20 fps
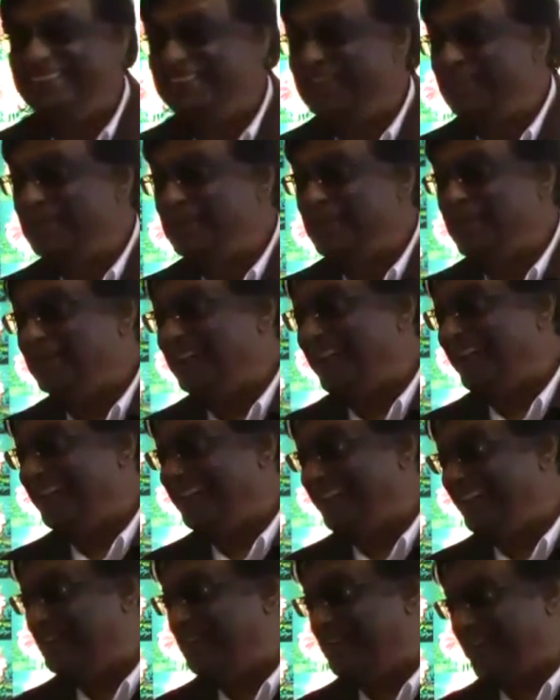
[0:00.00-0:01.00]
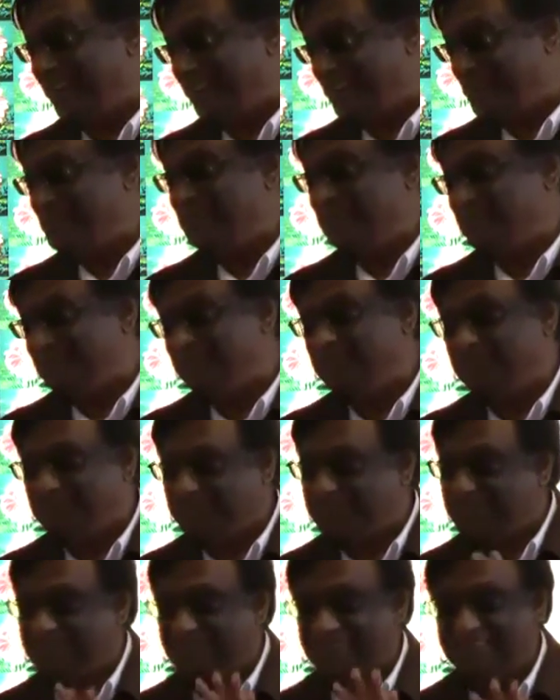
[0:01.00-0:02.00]
So you have an idea, okay,
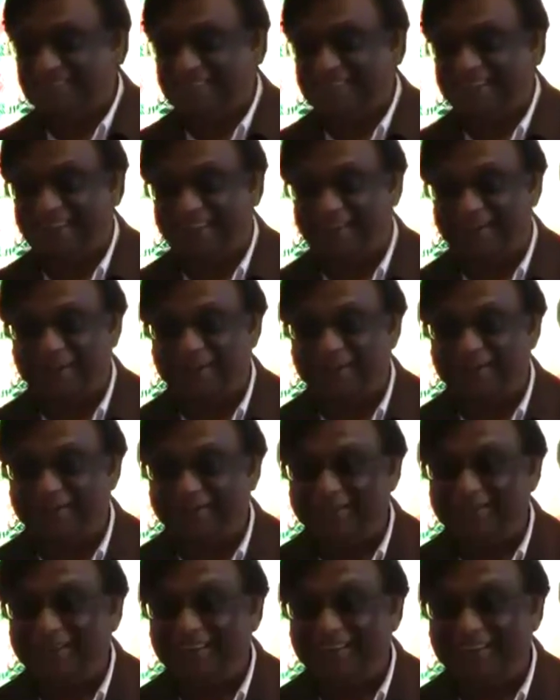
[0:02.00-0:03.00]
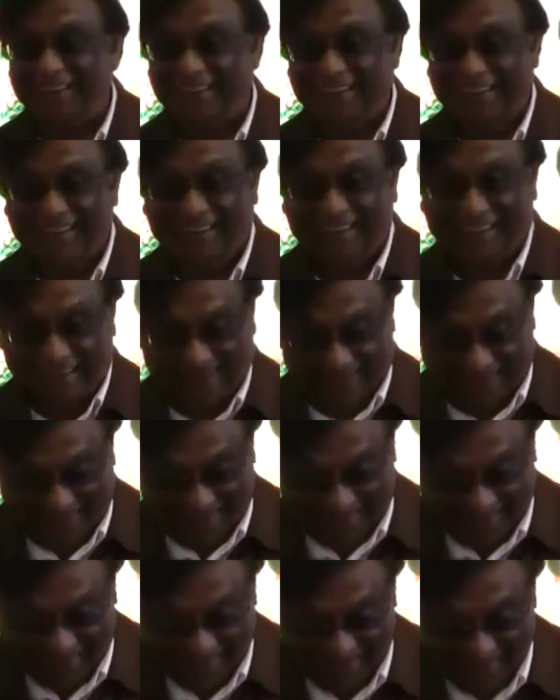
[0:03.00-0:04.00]
this is like not good.
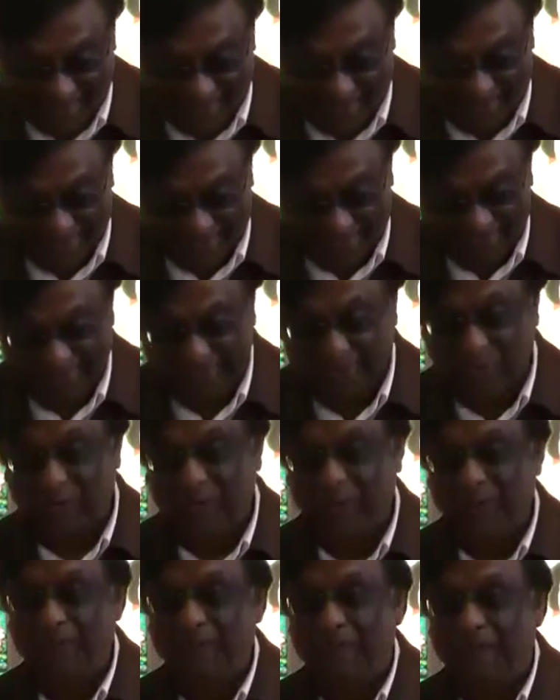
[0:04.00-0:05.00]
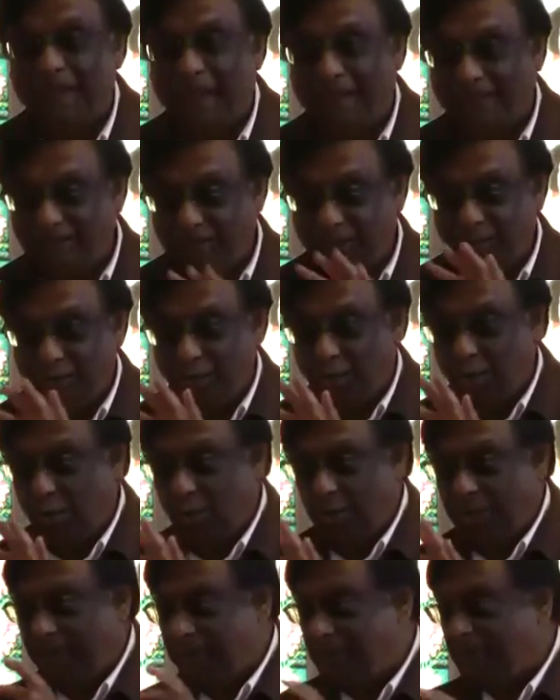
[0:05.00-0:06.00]
All right, so now that you
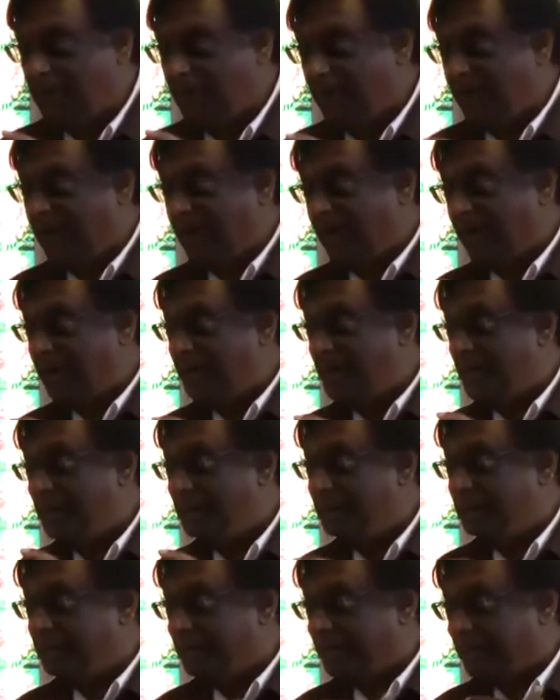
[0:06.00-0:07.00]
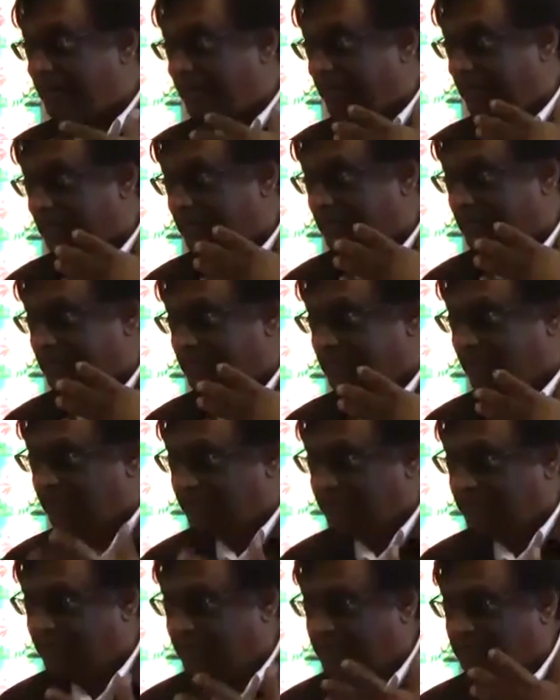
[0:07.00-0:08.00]
know where you are, the
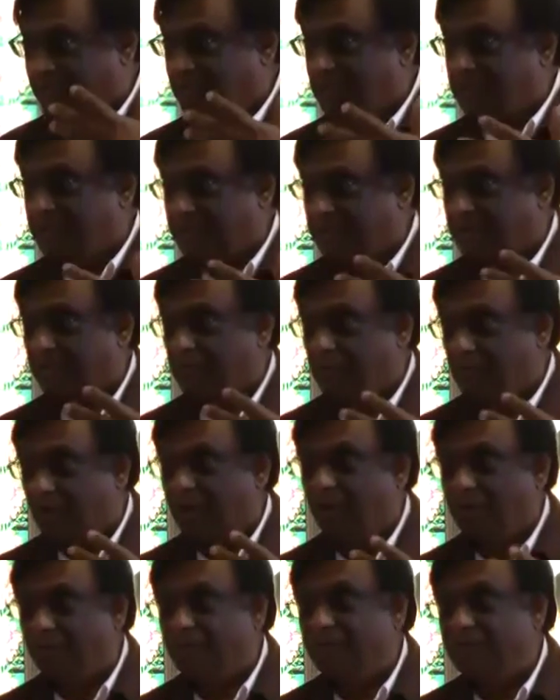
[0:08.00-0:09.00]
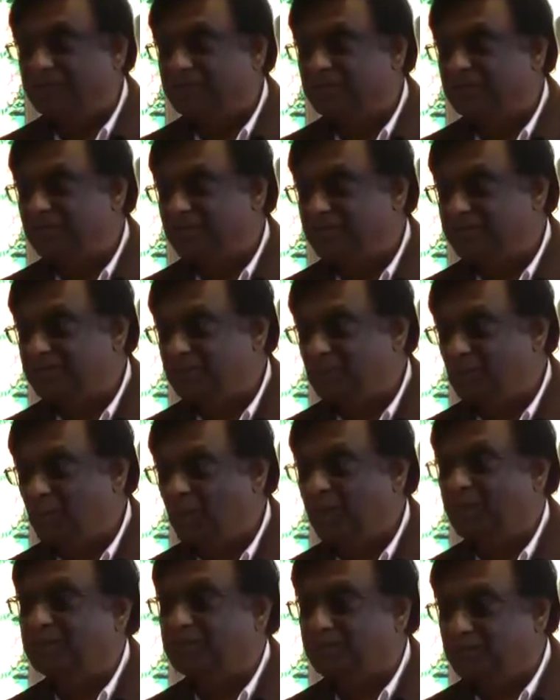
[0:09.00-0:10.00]
sadhana is going to become more obvious to you as to
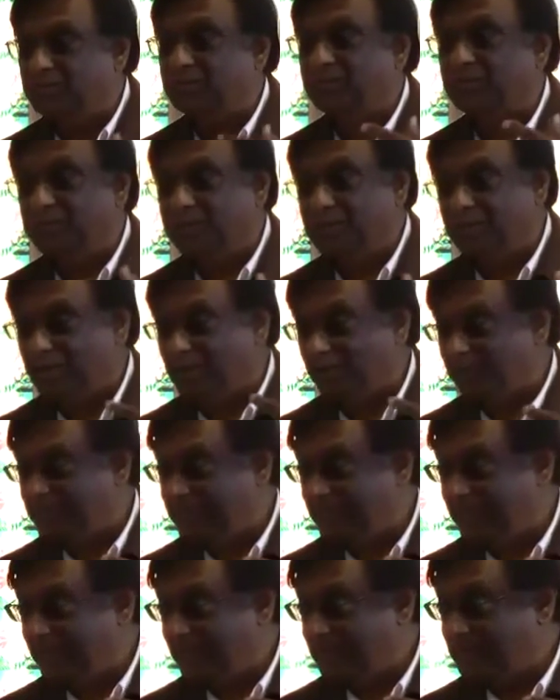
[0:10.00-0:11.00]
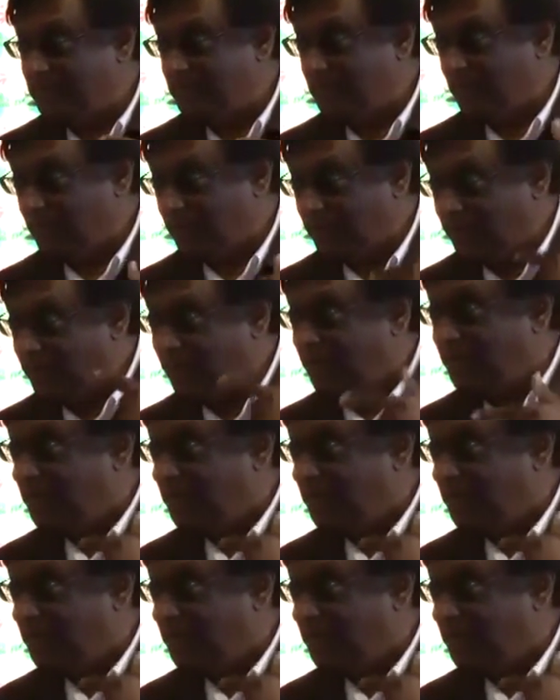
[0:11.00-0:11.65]
what you should be adopting as your